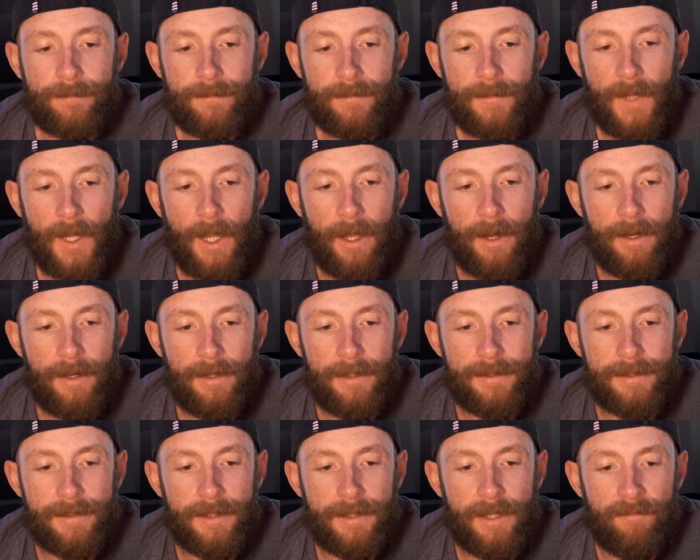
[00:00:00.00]
And
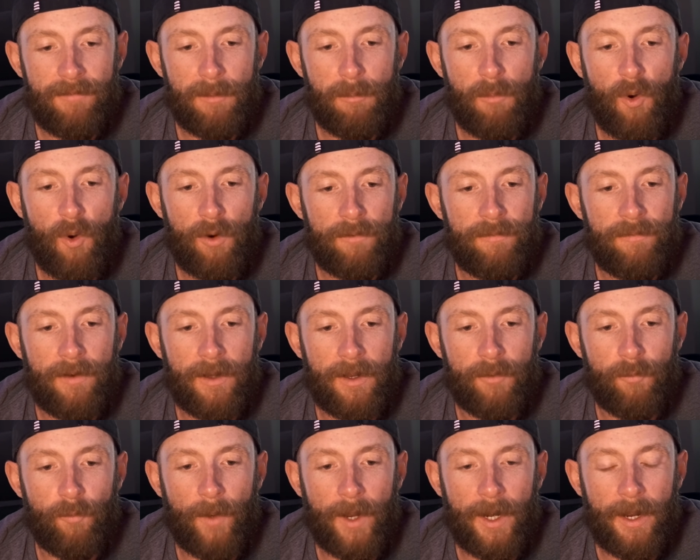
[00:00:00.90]
it's even more
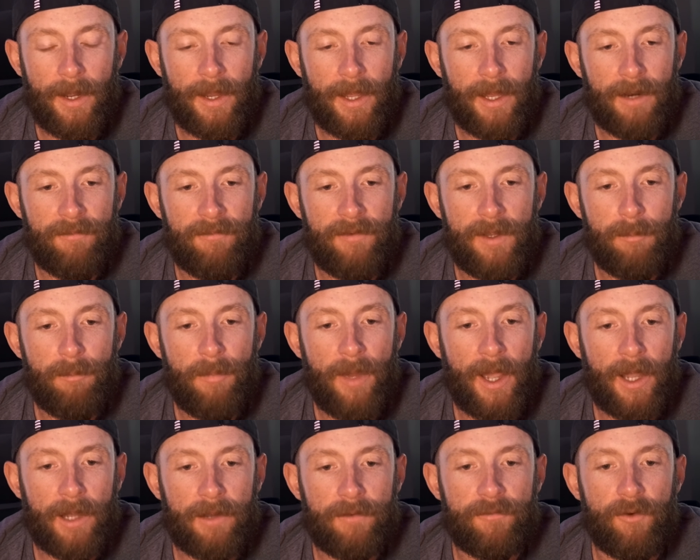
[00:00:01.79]
fun when I get
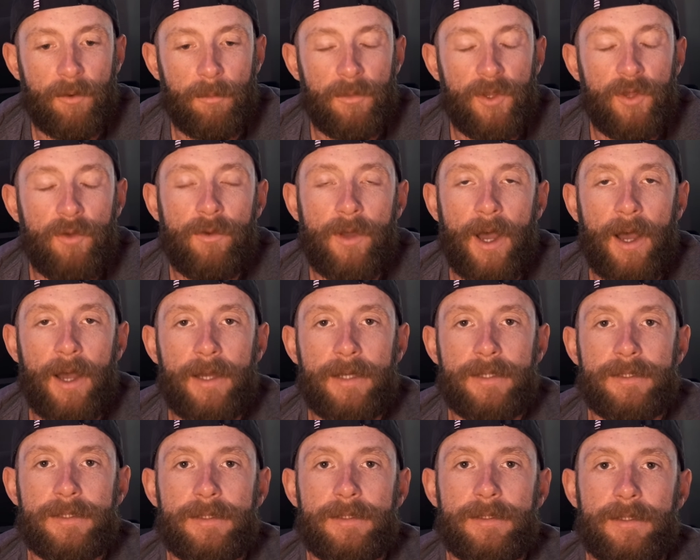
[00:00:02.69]
feedback from you
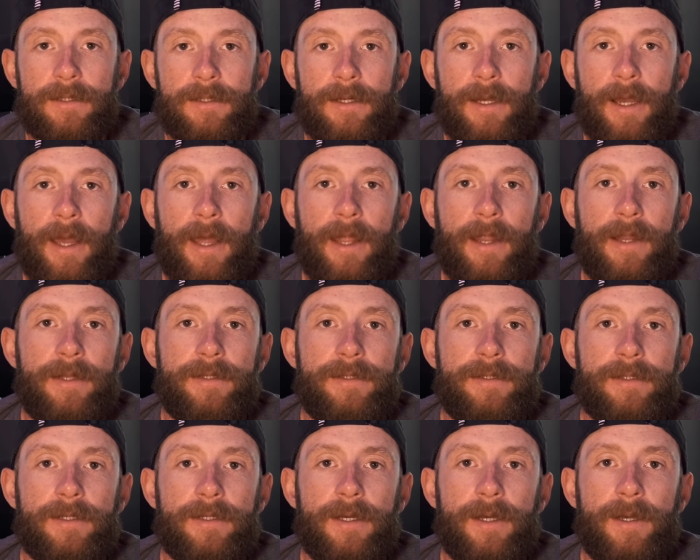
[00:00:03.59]
guys, and
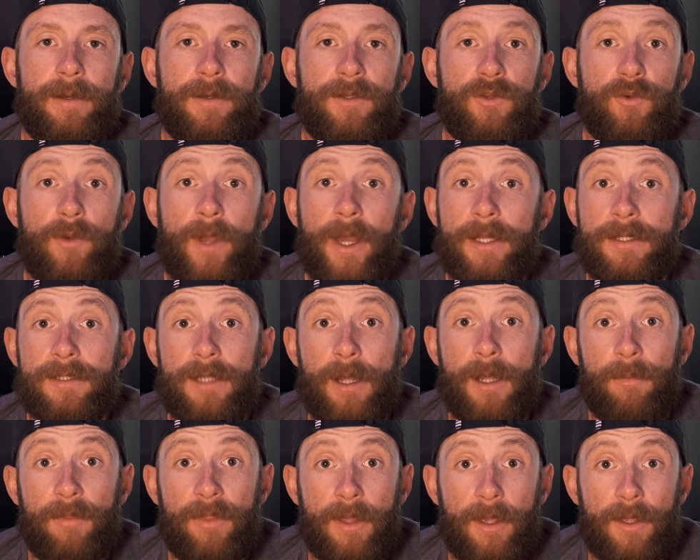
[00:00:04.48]
you
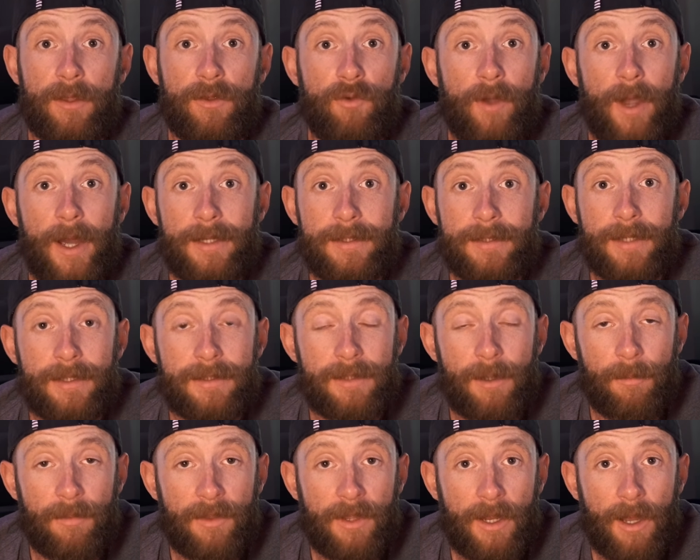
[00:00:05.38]
guys get
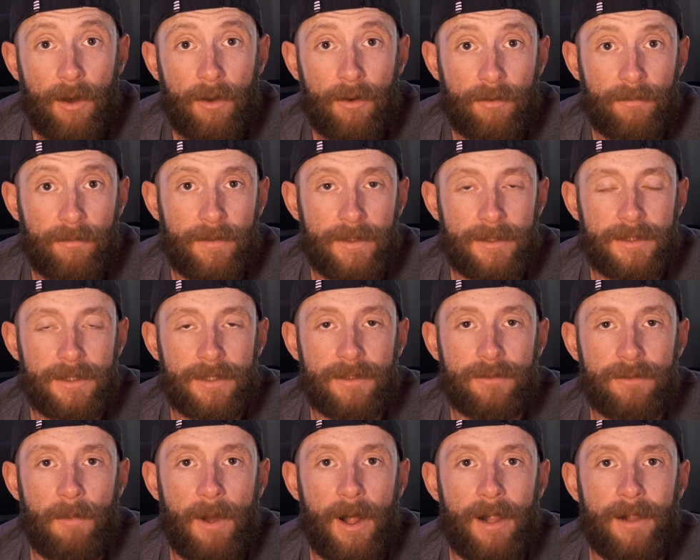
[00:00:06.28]
something out of this
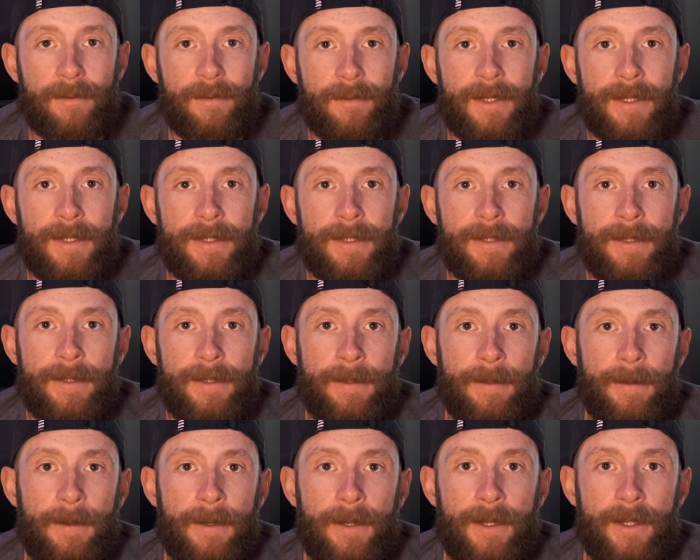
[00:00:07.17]
as well.
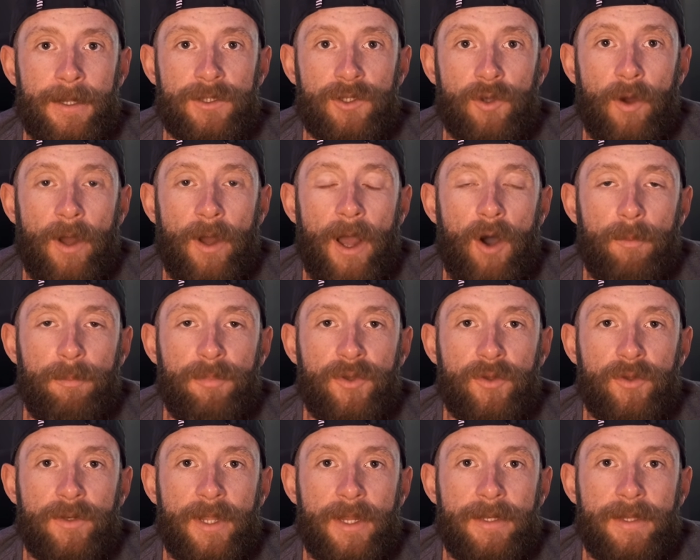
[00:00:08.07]
So I hope
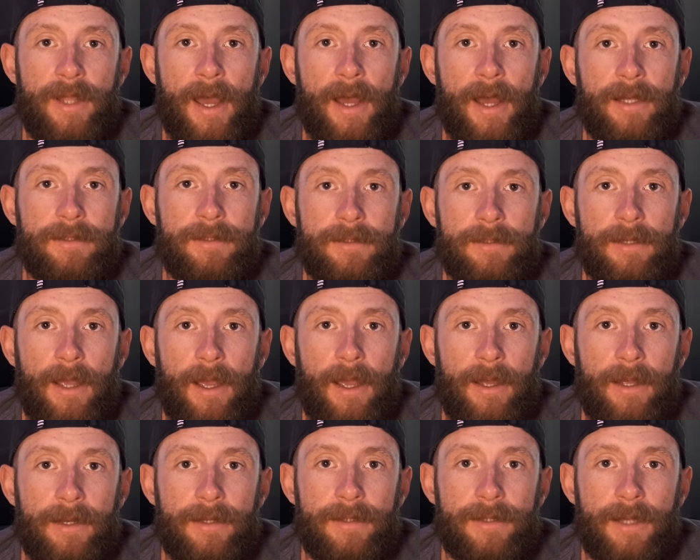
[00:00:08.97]
you did that,
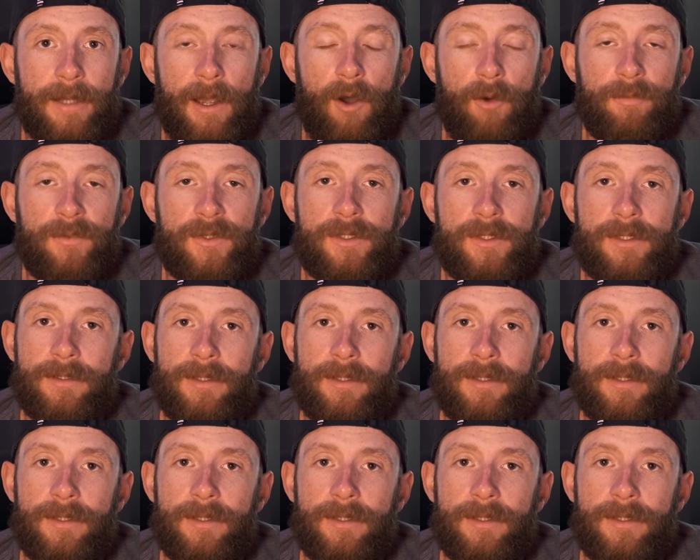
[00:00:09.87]
and I hope to see you in the